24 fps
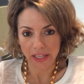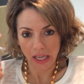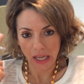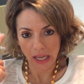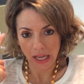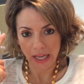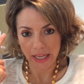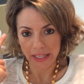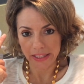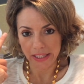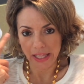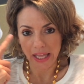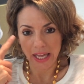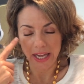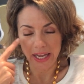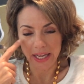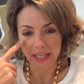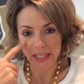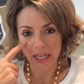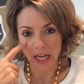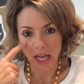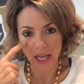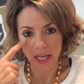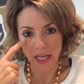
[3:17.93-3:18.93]
a
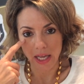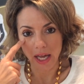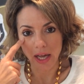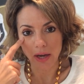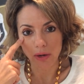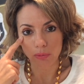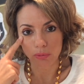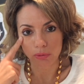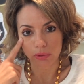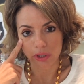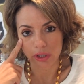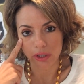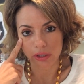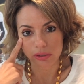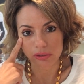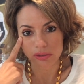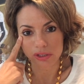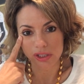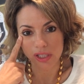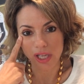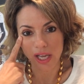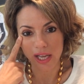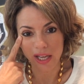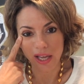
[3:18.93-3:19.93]
highlight. I got
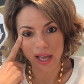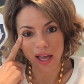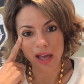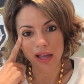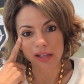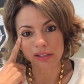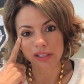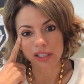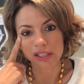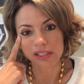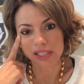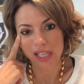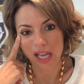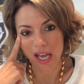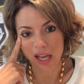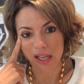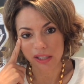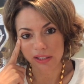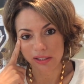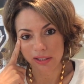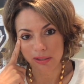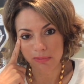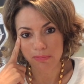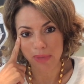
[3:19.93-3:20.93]
roots. I got
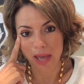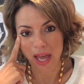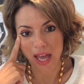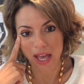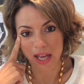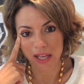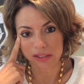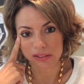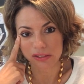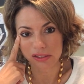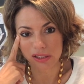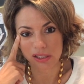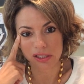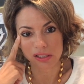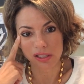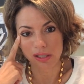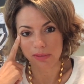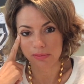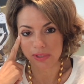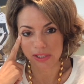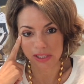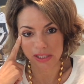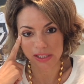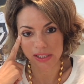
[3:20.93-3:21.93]
Italian bags because
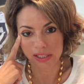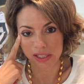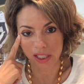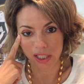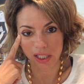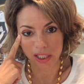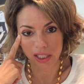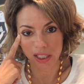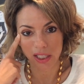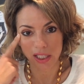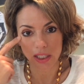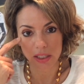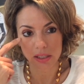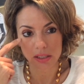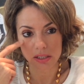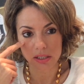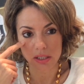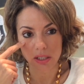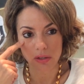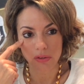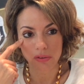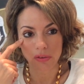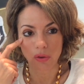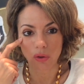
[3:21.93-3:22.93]
I'm Sicilian.
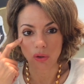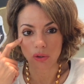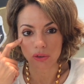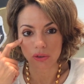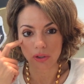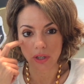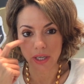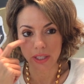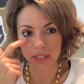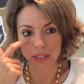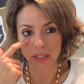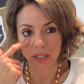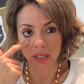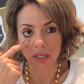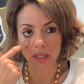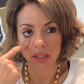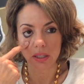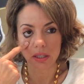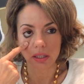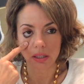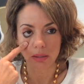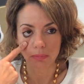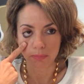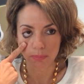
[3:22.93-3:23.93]
So the older I
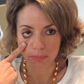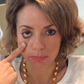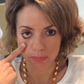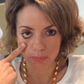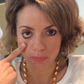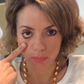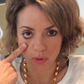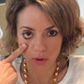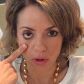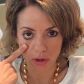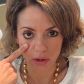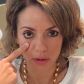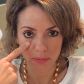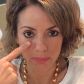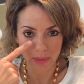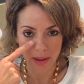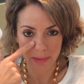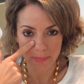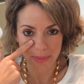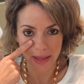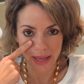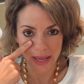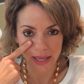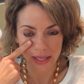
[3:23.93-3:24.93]
get, the more my
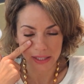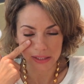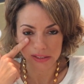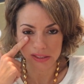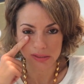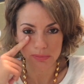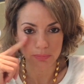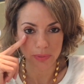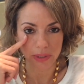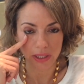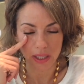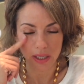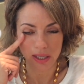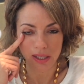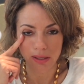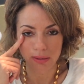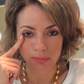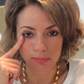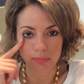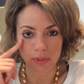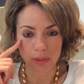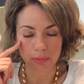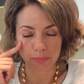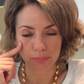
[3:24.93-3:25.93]
bags
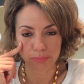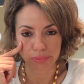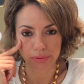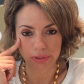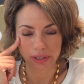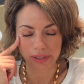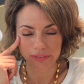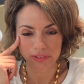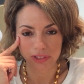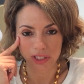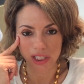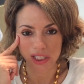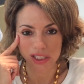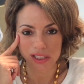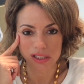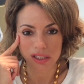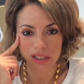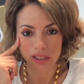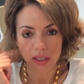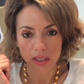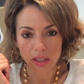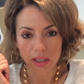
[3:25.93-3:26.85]
become prevalent.